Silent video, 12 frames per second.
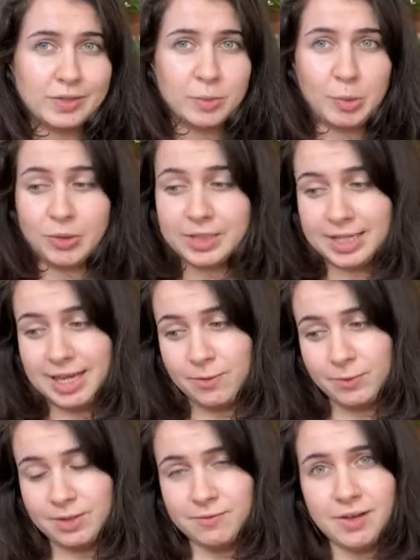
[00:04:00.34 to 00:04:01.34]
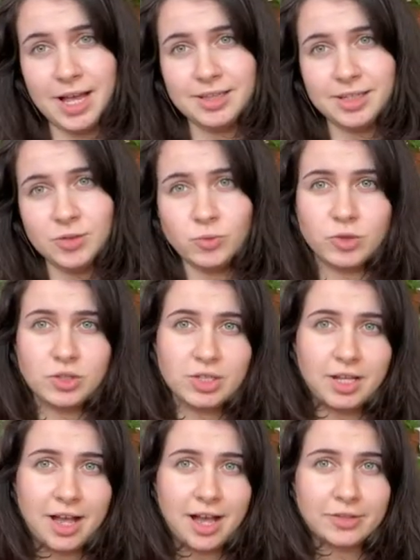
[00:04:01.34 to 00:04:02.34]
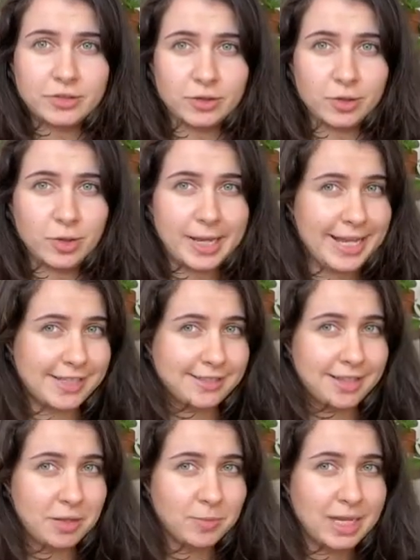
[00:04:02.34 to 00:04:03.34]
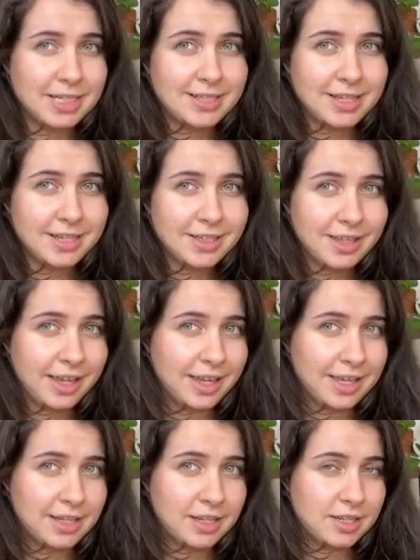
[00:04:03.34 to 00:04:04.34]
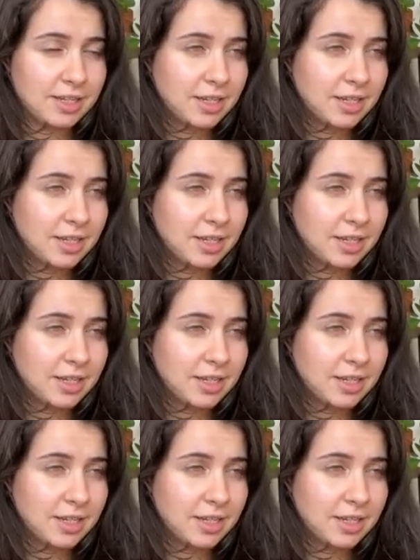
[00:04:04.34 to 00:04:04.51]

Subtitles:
the bow that came with the violin, which also it's amazing, and